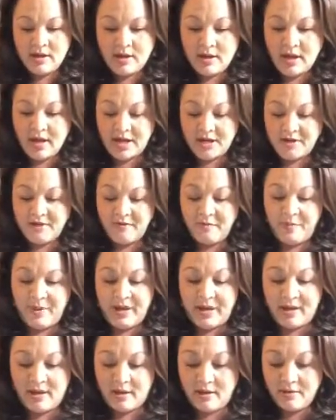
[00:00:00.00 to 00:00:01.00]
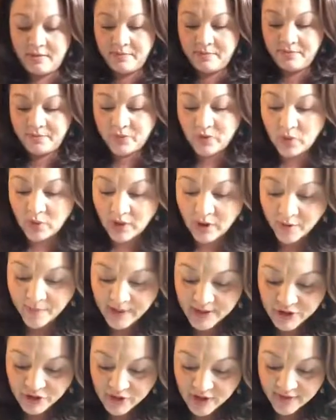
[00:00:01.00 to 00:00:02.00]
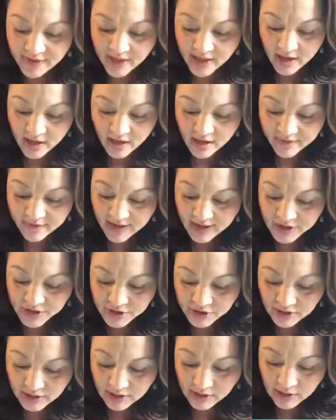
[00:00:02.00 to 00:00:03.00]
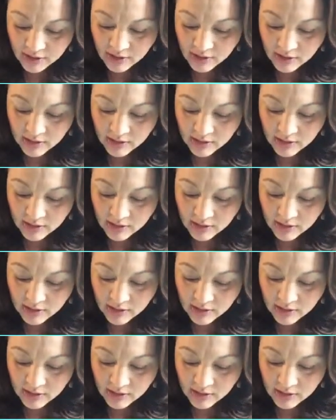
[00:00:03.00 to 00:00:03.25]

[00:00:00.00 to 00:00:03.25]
kind of pick, oh, I hope I dried that enough actually.